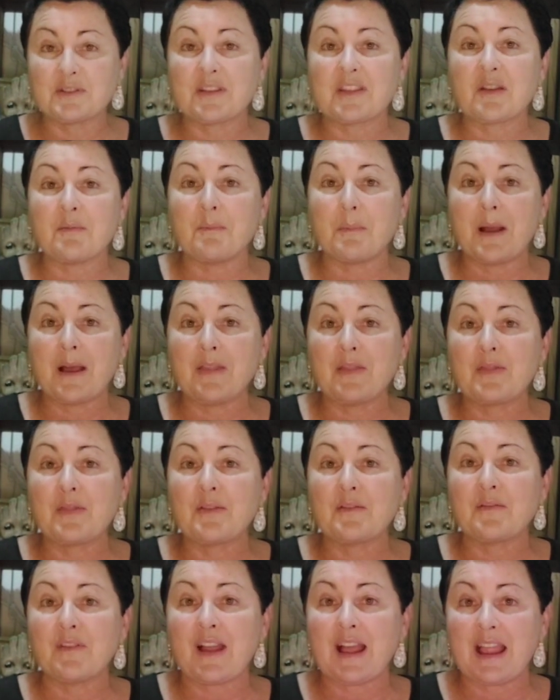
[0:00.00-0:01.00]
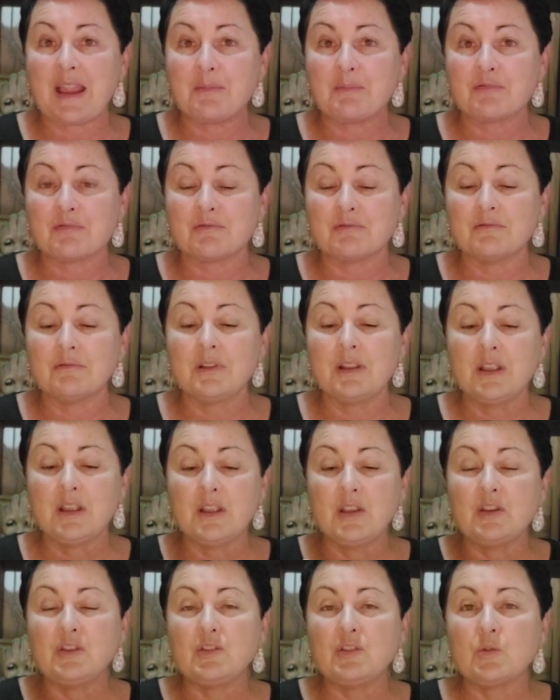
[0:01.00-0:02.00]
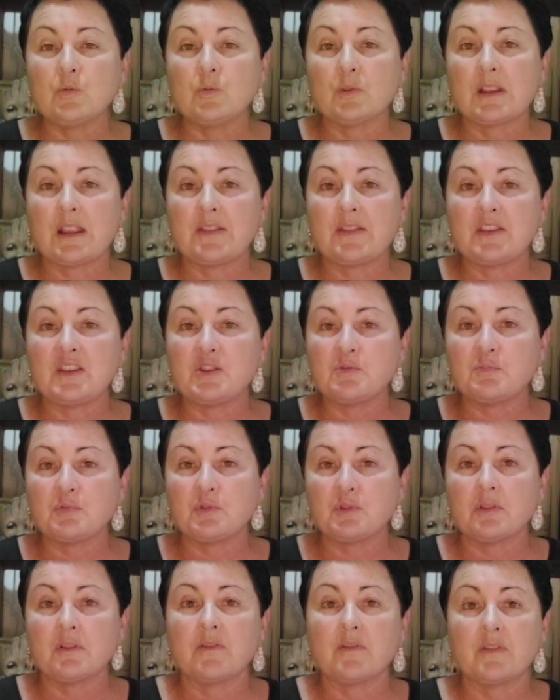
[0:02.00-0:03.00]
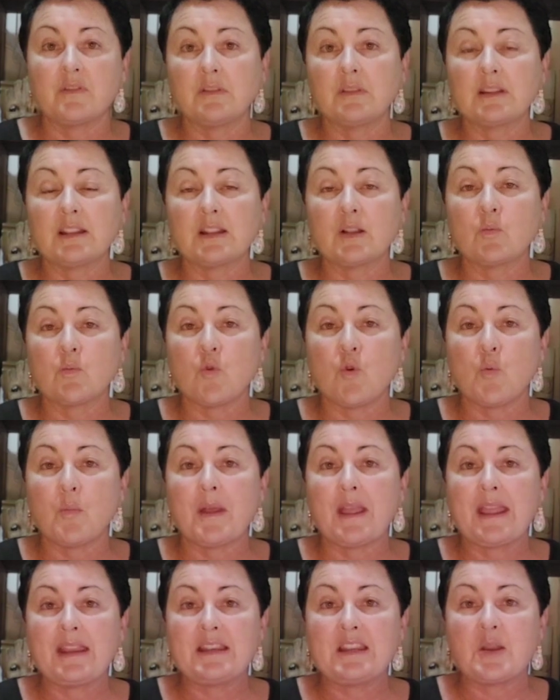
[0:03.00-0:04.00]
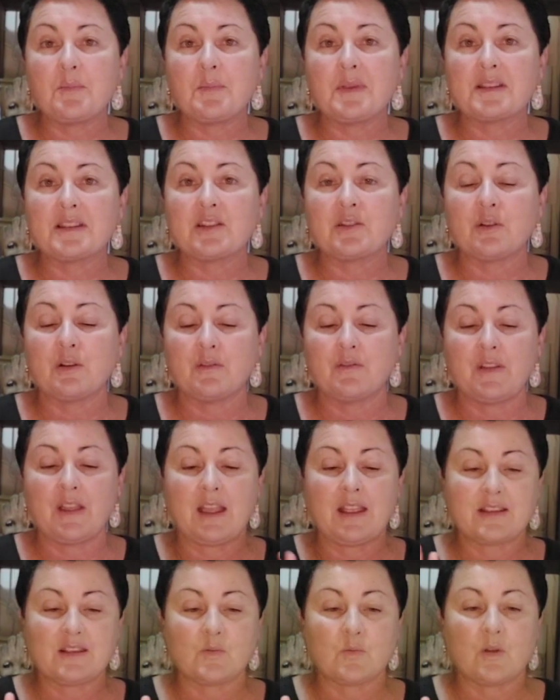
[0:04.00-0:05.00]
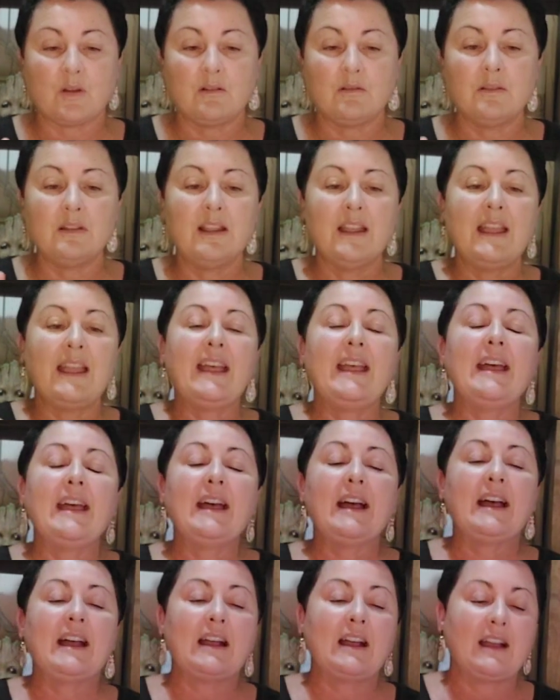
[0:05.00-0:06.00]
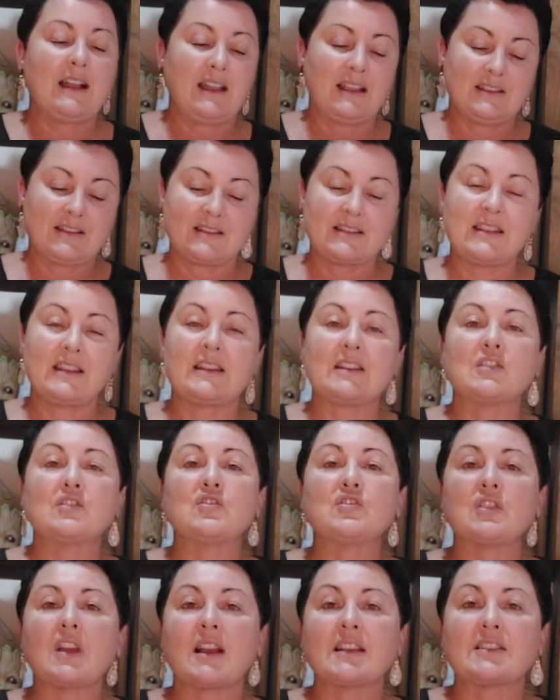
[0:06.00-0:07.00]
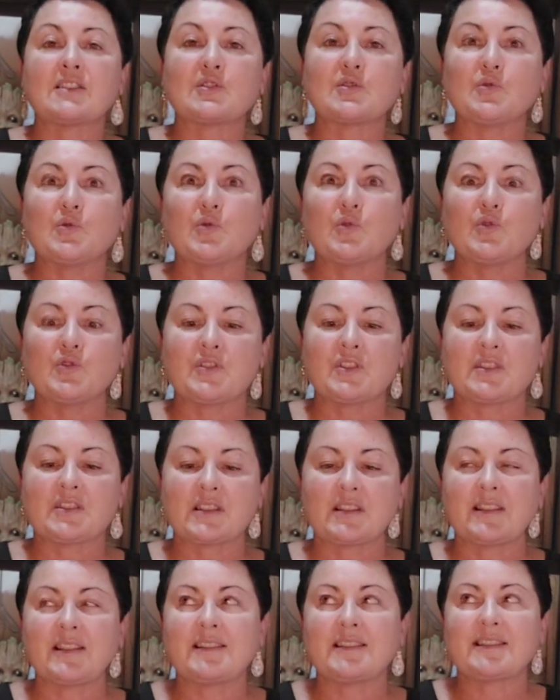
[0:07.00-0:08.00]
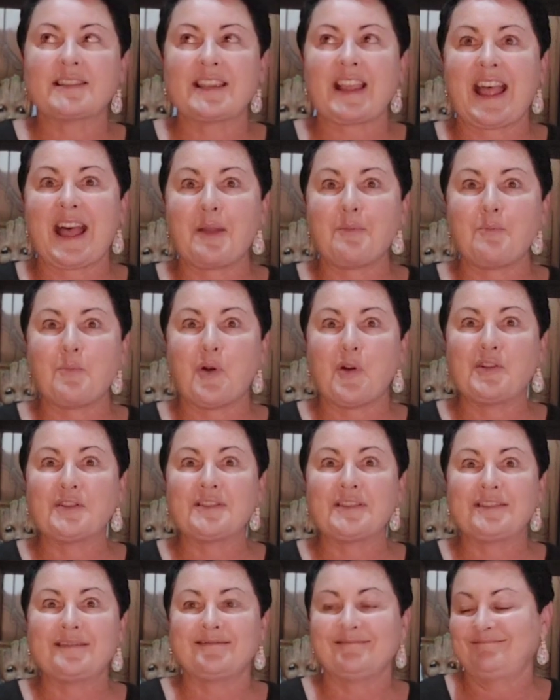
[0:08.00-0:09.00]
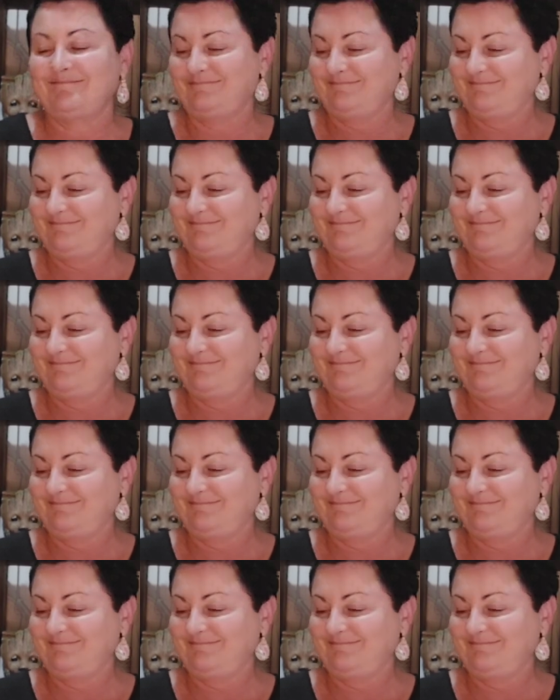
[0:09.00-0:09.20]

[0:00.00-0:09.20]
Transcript: So the month of April, you will get this beautiful little warmer at 10% off as well. As I said, it's just gorgeous. So let's unbox it.